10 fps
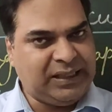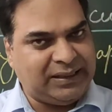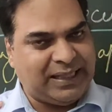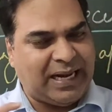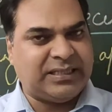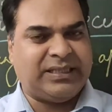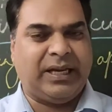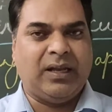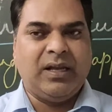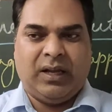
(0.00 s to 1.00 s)
That is
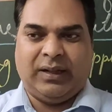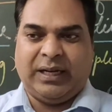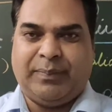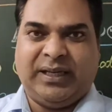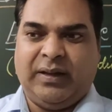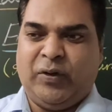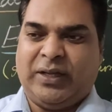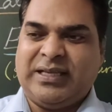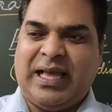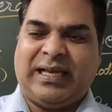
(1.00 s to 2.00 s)
there. Let me give you
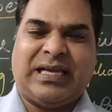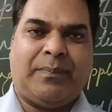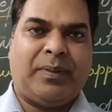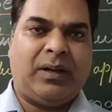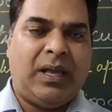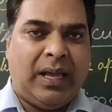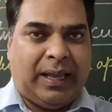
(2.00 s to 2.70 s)
the example.